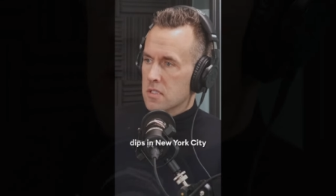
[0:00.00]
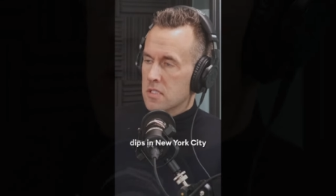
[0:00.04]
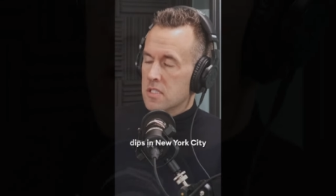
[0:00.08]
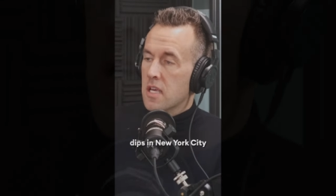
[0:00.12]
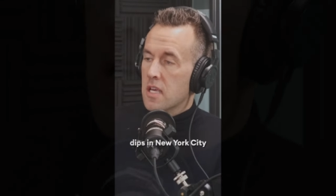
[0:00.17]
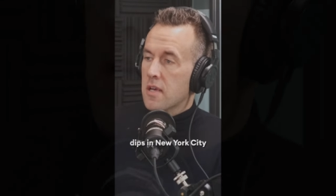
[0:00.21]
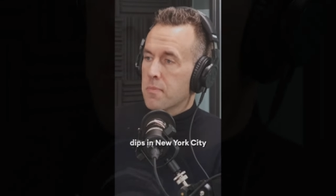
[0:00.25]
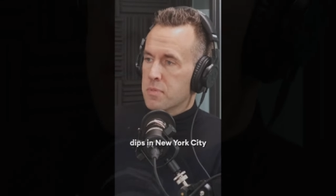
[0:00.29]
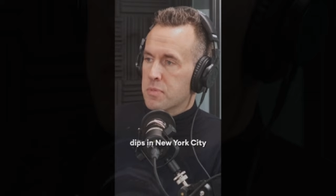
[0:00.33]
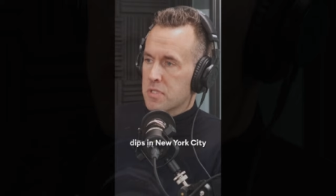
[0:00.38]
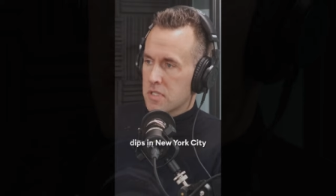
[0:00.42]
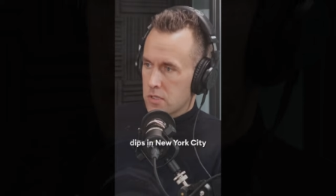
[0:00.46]

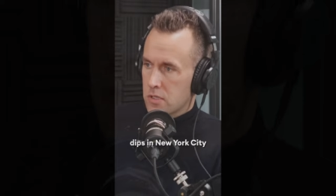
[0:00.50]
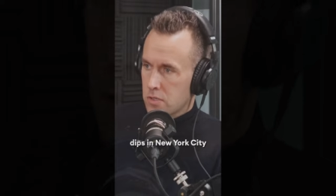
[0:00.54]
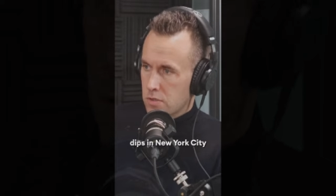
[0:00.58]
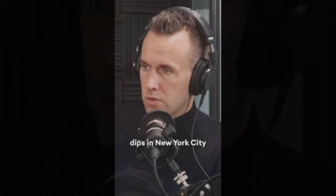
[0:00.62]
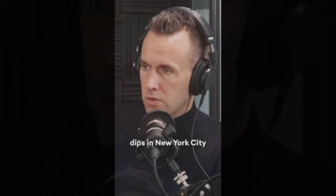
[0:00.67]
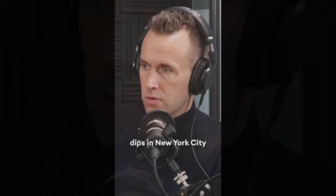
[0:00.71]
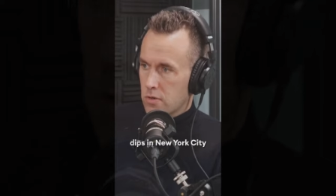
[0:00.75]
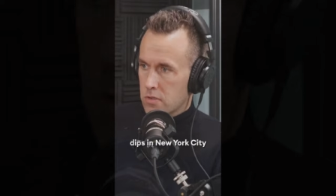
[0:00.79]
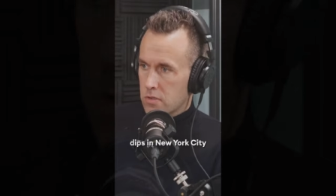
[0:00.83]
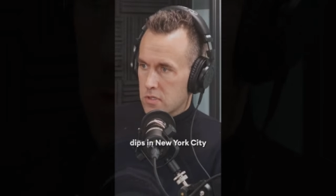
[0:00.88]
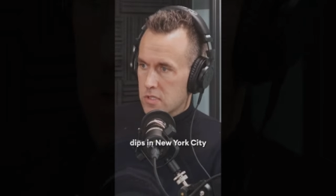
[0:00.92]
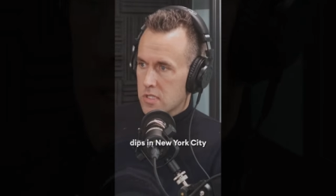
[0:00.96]
dips in
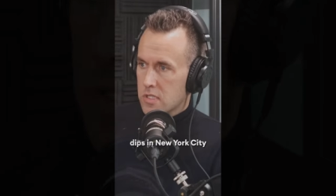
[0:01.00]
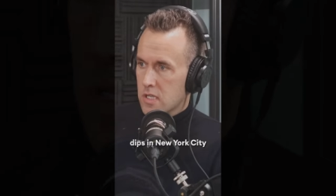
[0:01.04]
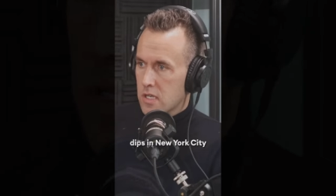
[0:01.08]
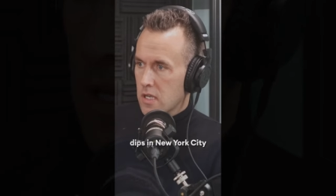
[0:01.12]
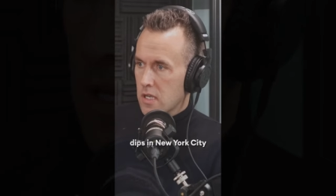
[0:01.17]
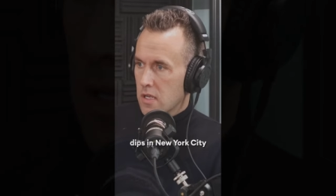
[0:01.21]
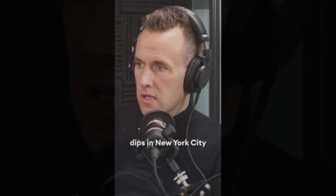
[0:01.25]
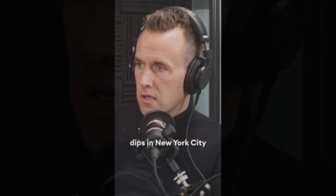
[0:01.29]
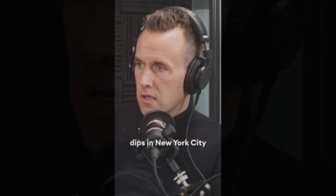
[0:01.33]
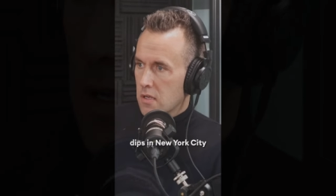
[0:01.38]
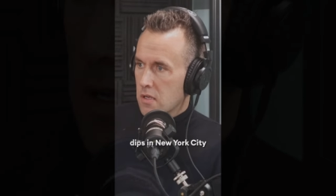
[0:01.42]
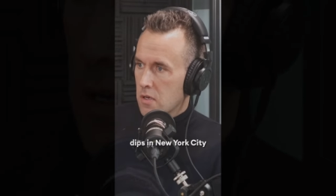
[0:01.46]
New York
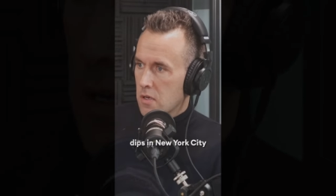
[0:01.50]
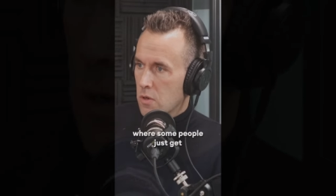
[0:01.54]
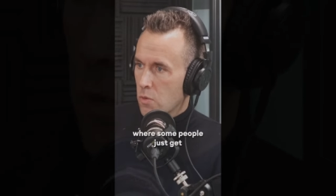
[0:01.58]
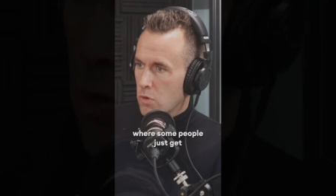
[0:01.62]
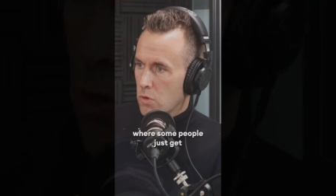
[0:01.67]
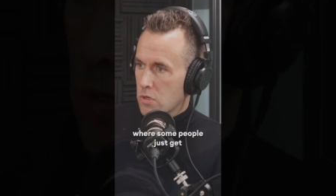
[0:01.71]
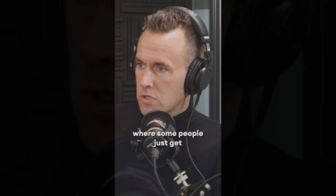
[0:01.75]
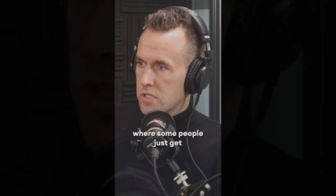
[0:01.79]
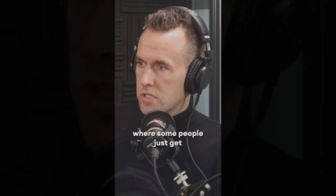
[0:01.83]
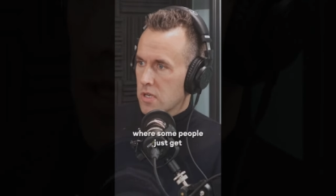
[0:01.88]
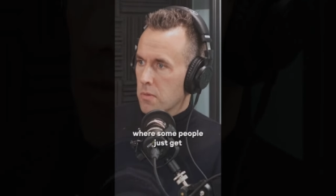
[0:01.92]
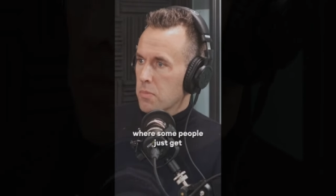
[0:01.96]
City
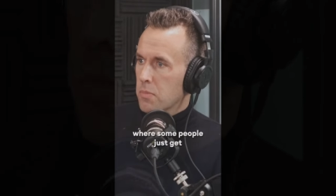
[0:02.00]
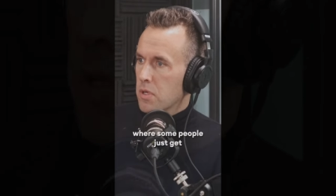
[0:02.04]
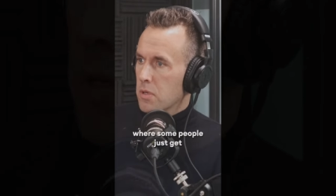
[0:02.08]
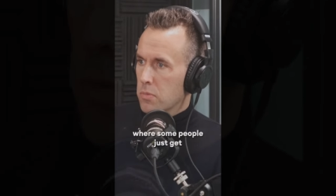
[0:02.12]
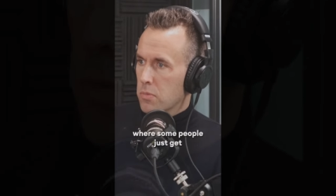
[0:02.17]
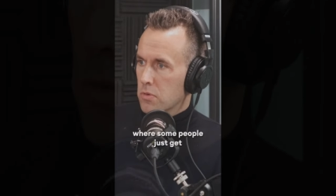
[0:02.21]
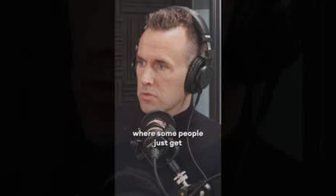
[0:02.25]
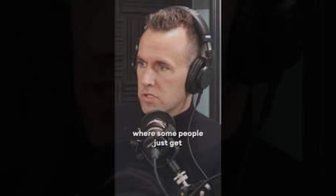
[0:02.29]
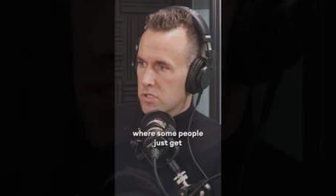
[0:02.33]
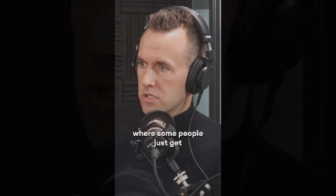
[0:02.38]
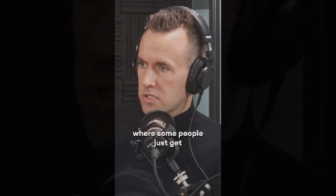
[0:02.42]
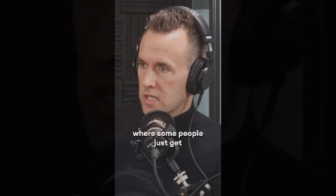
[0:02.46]
where some
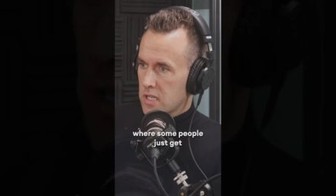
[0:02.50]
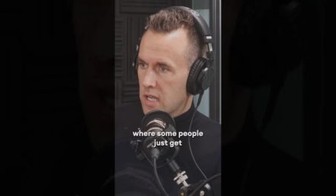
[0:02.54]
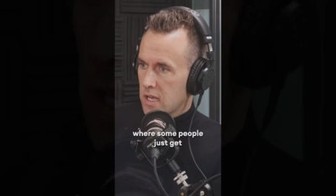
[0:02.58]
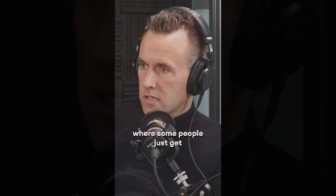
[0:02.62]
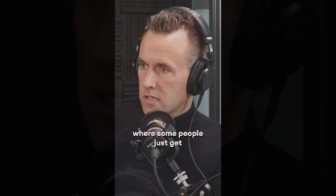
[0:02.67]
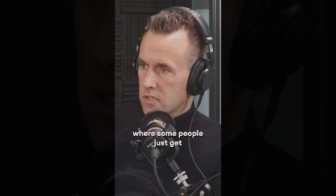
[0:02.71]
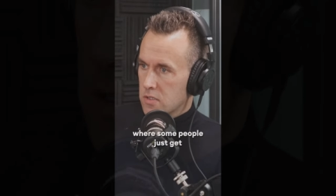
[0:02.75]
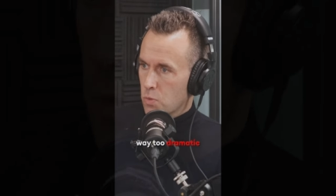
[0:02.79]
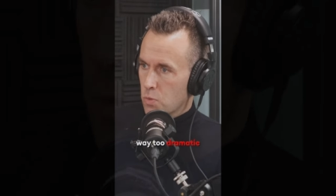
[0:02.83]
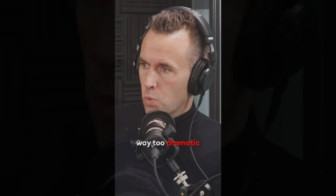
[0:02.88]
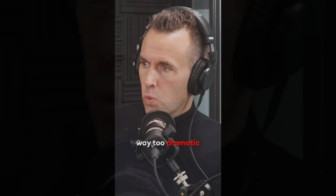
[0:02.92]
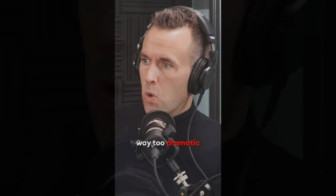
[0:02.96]
people just
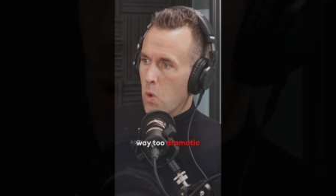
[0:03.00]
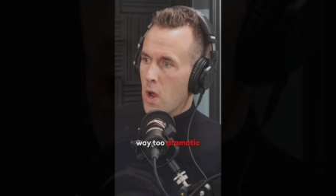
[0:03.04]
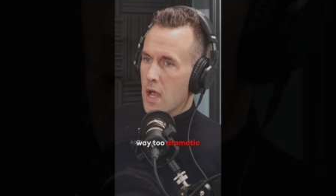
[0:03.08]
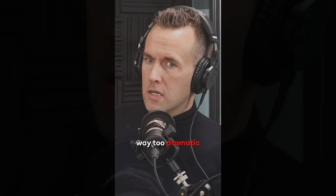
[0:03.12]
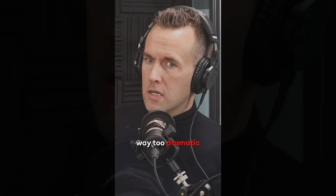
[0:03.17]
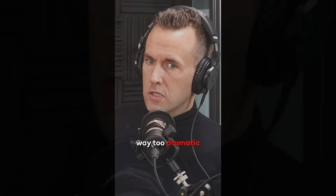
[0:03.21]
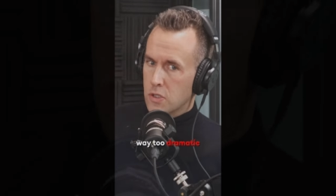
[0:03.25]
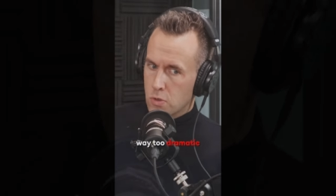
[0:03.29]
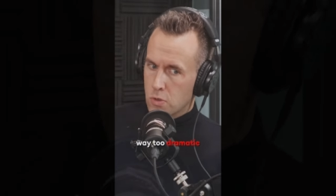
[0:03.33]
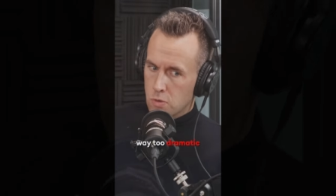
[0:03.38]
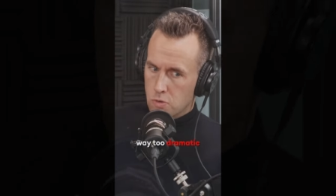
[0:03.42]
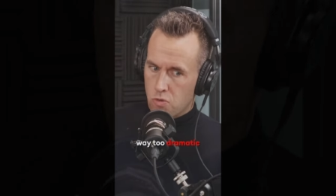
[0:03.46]
get
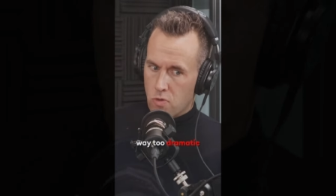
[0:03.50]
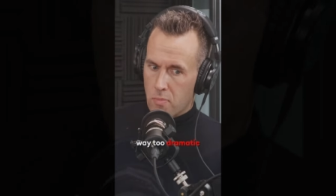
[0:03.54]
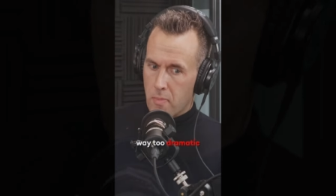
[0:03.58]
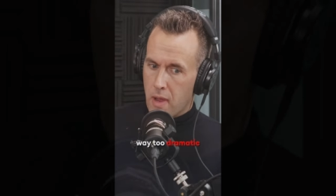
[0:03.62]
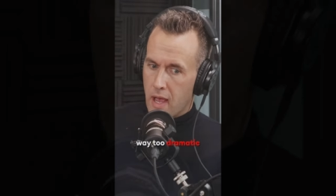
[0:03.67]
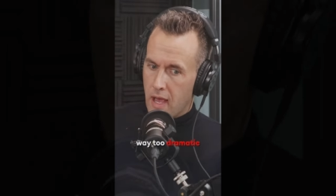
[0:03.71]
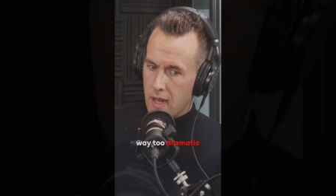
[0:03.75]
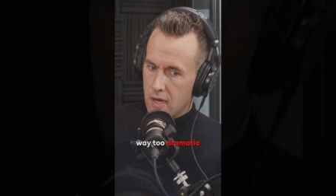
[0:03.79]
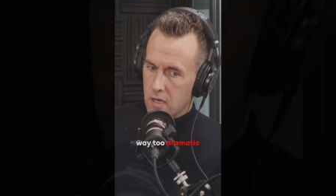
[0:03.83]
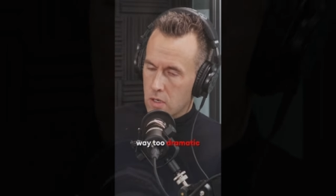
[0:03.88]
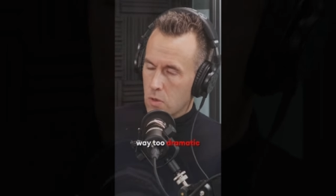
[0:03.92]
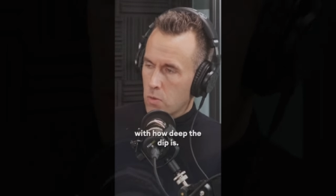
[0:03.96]
way too
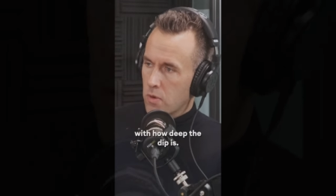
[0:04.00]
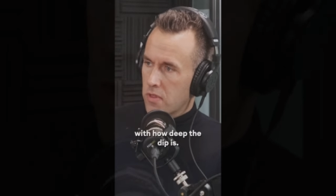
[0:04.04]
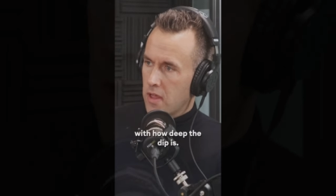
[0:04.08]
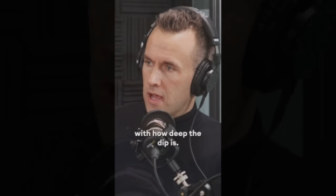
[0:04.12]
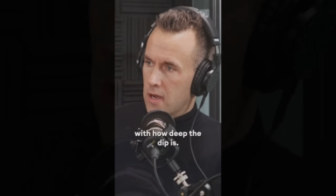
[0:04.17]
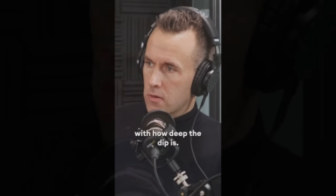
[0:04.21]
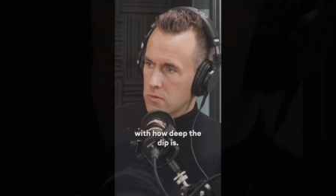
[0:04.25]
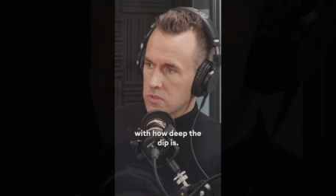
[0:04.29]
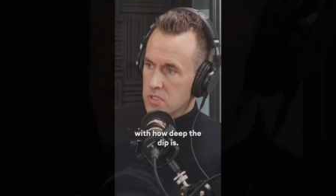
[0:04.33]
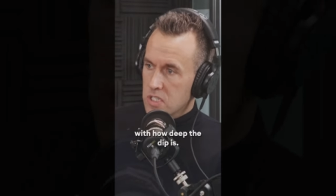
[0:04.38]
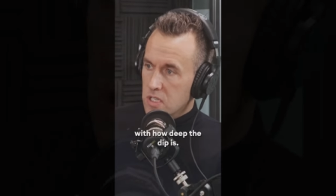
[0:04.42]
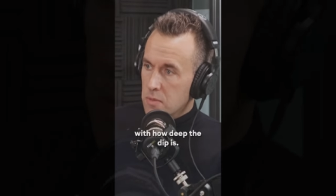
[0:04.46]
dramatic with
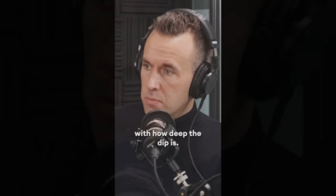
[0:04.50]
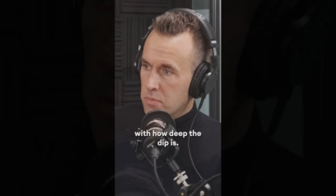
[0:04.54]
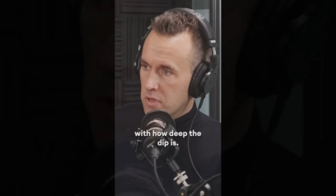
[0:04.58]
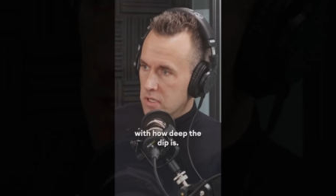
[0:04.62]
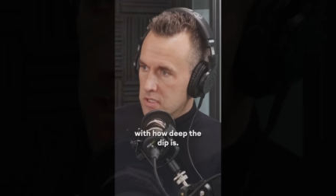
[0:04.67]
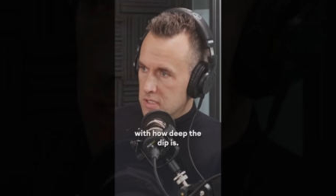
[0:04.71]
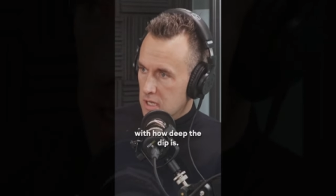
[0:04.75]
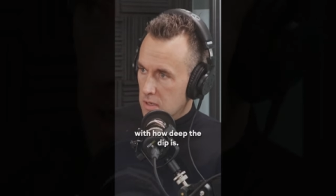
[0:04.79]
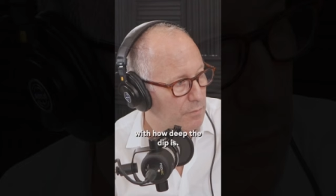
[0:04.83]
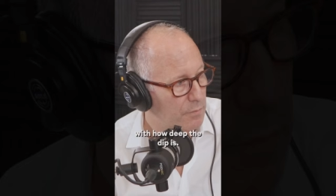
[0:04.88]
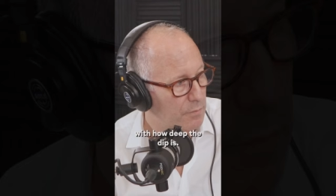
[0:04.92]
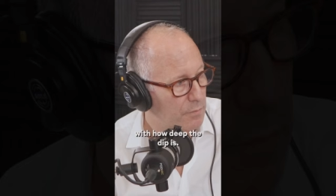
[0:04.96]
how deep
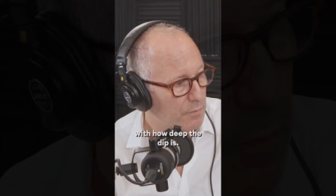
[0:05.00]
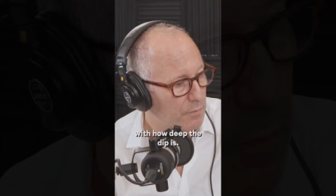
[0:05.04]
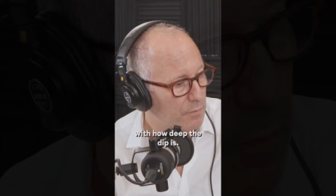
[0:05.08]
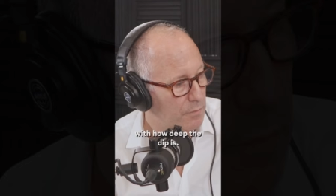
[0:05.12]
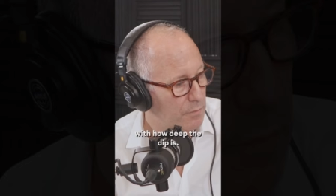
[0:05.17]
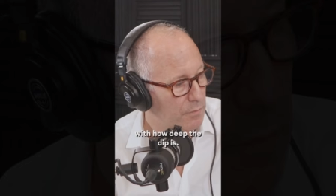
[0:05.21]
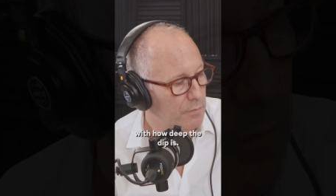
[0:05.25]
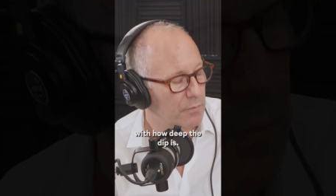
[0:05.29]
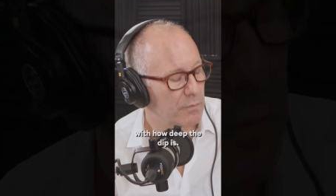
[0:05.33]
the dip is.